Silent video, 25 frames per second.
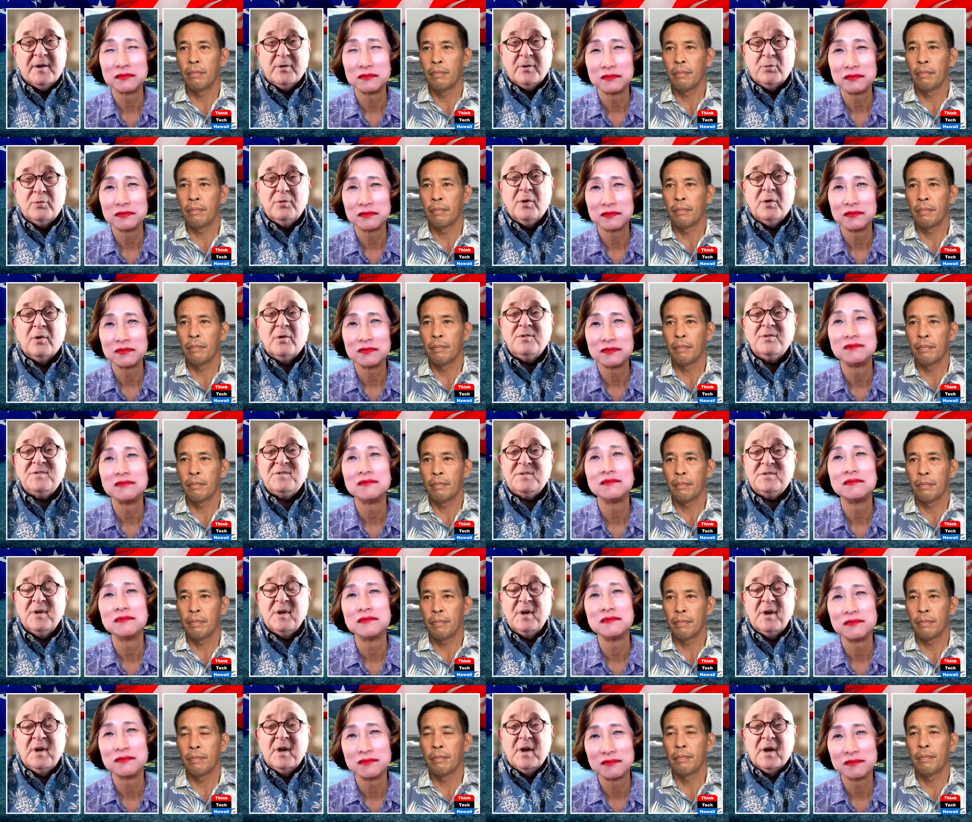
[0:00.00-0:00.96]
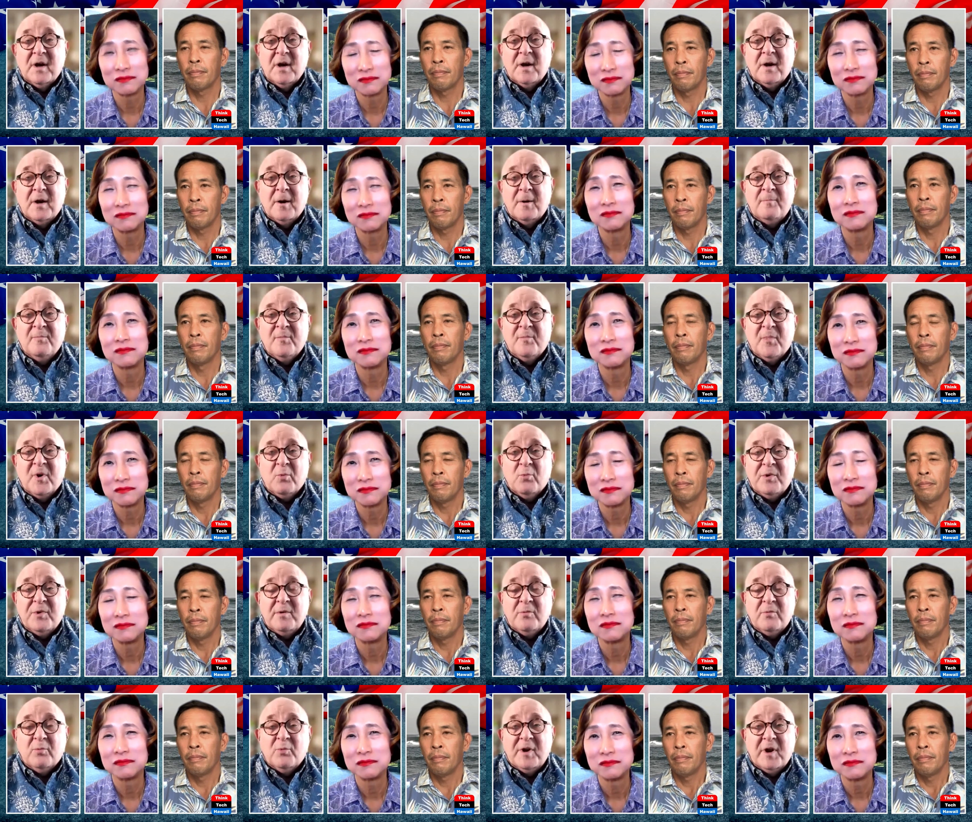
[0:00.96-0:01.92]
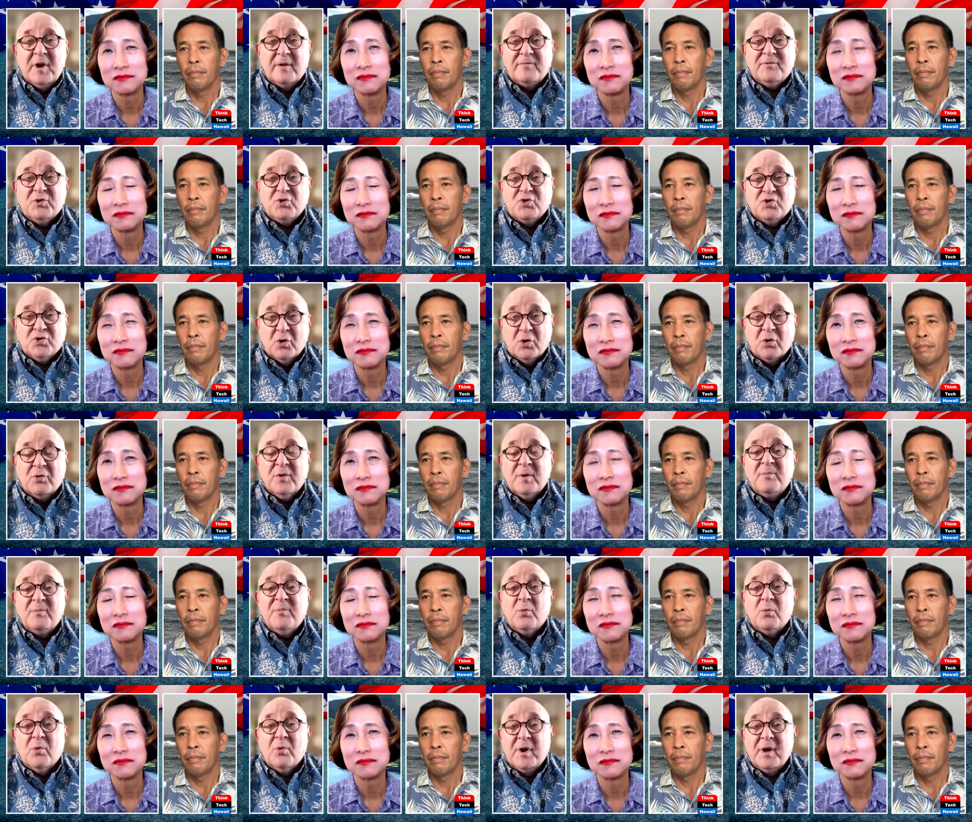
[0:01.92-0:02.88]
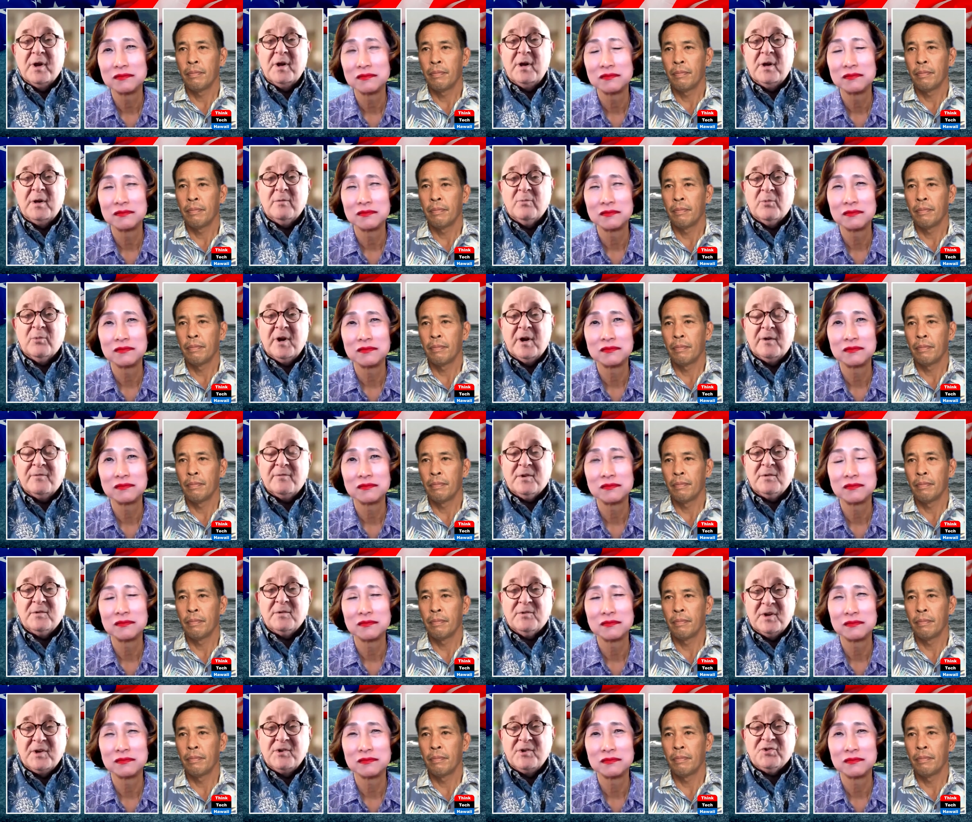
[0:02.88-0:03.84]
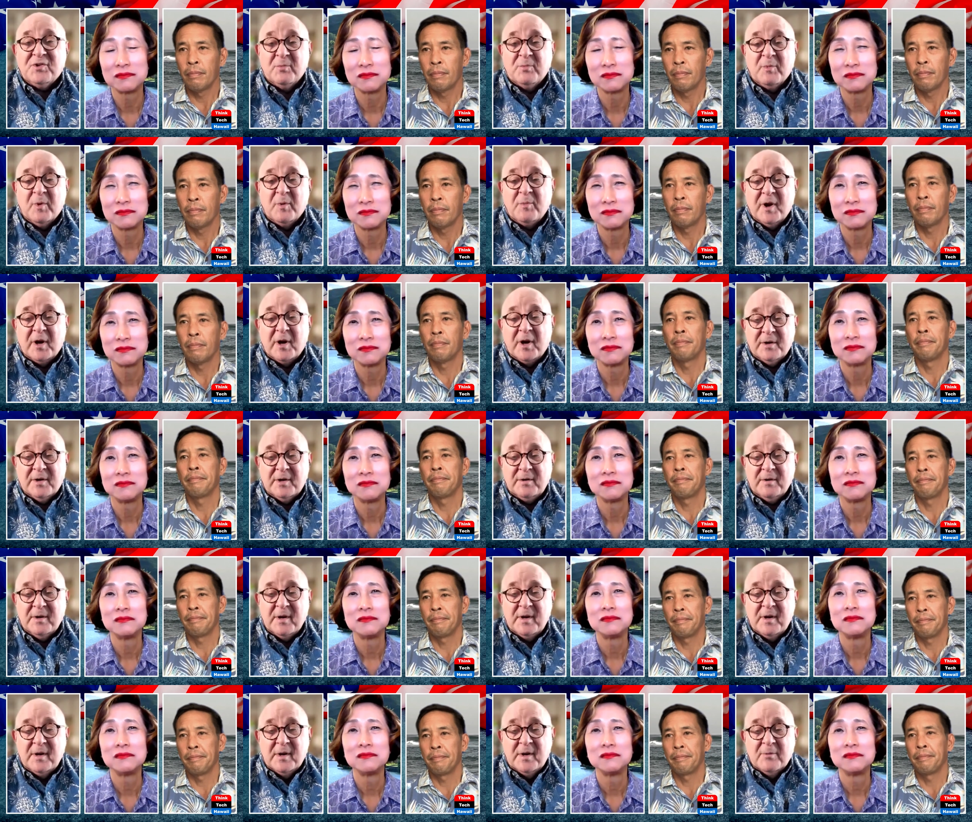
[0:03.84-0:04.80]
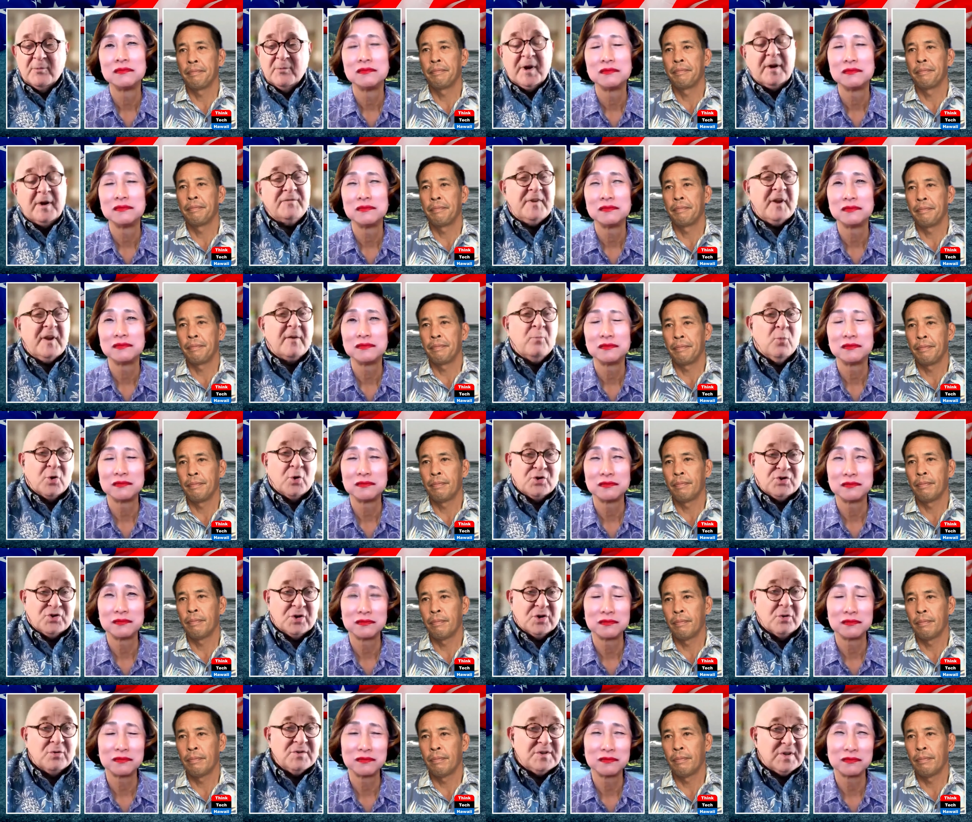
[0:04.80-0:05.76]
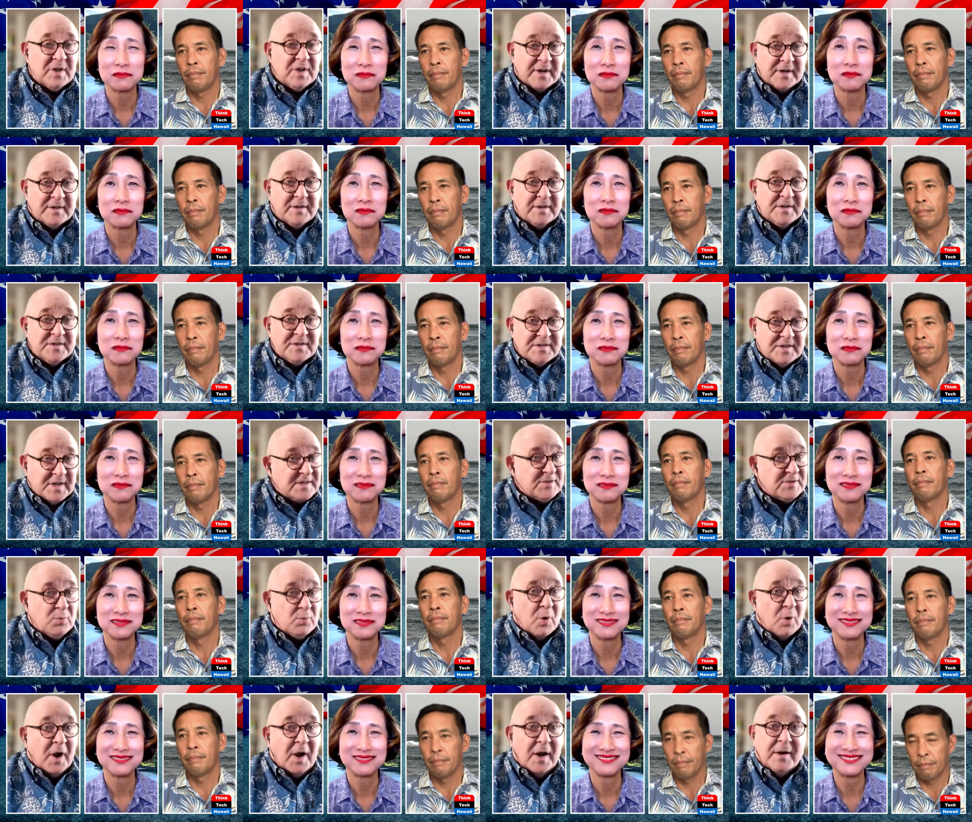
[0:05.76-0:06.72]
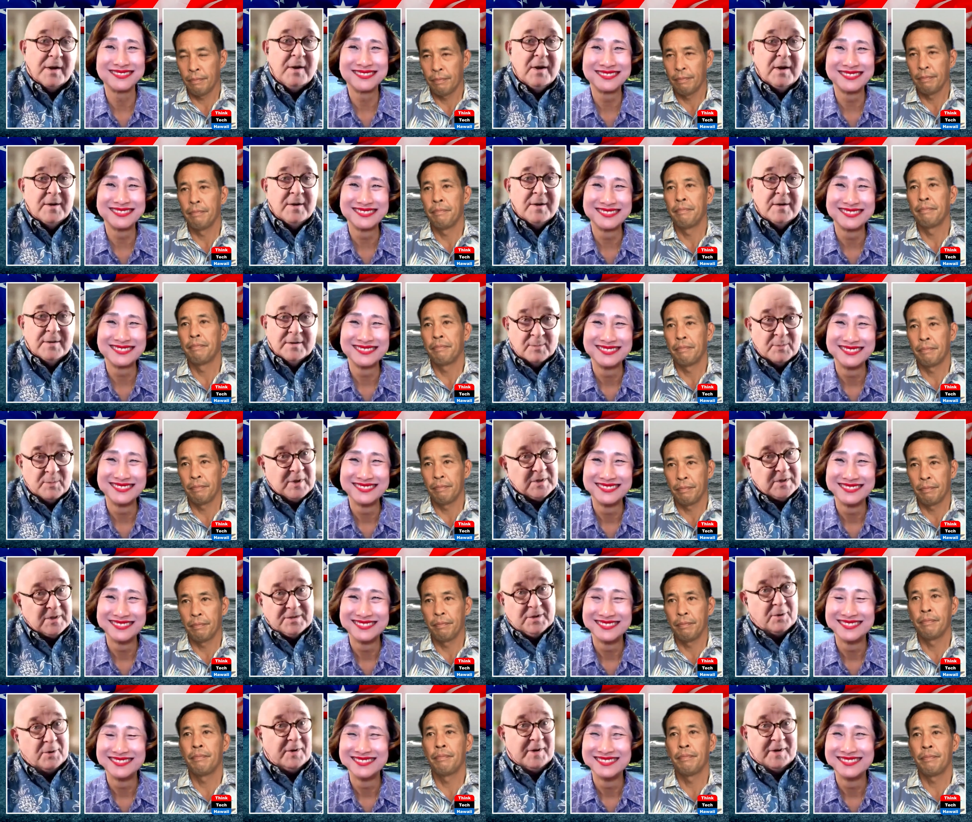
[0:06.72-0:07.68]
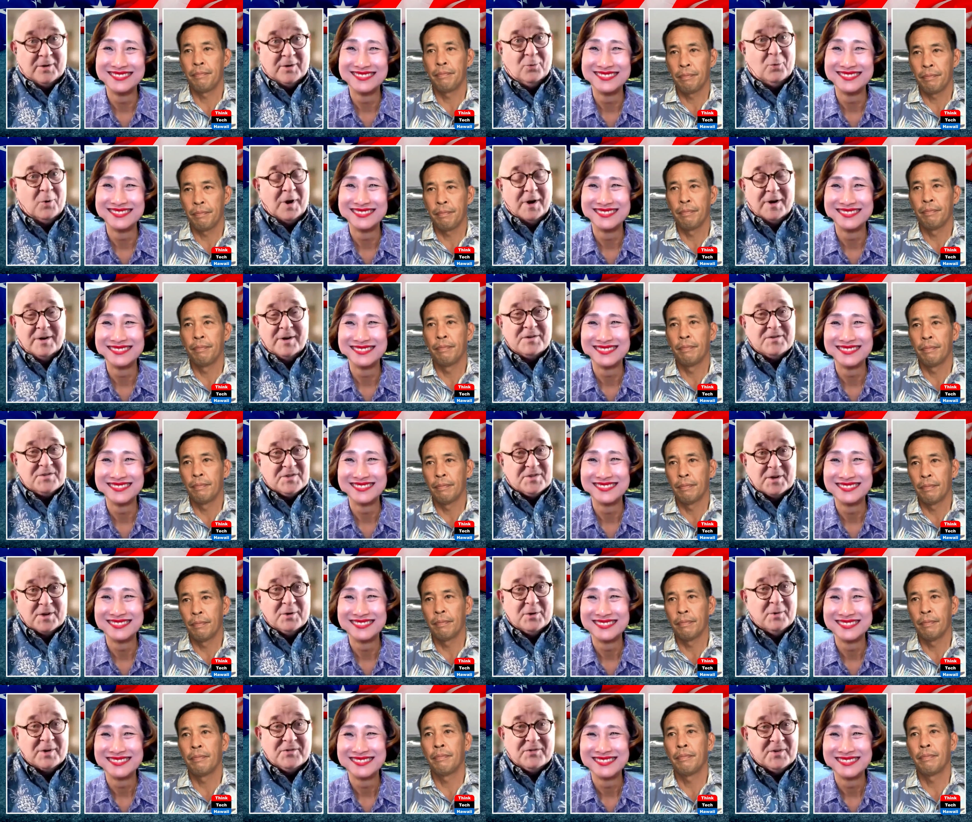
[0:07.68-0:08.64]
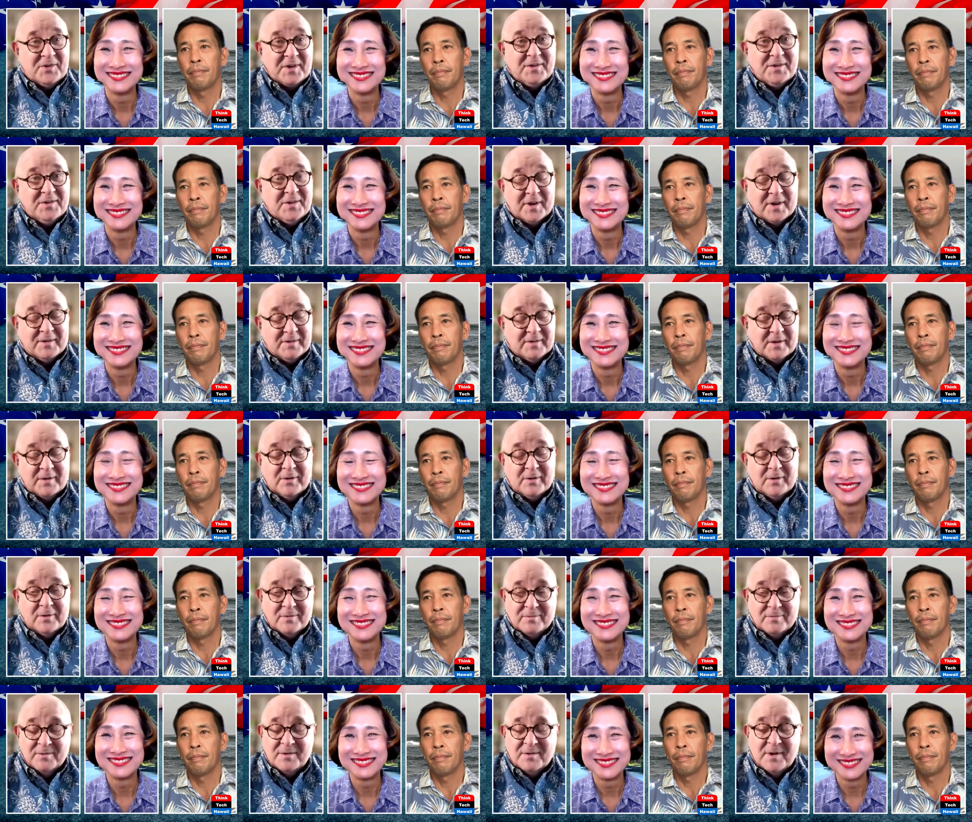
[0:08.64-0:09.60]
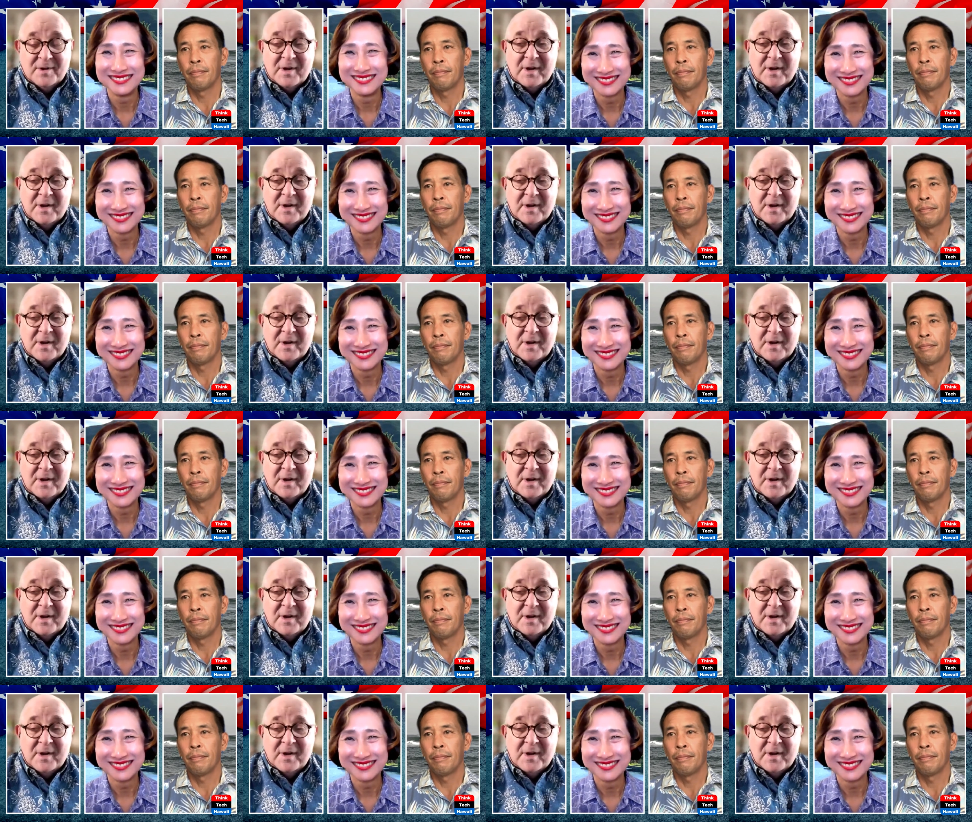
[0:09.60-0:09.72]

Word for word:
Speaker 1: it, who knows? Um, but we, we have to show them the way and we have to teach them about it. We have to have more shows like this. That's why the military in Hawaii is here on Think Tech, you know,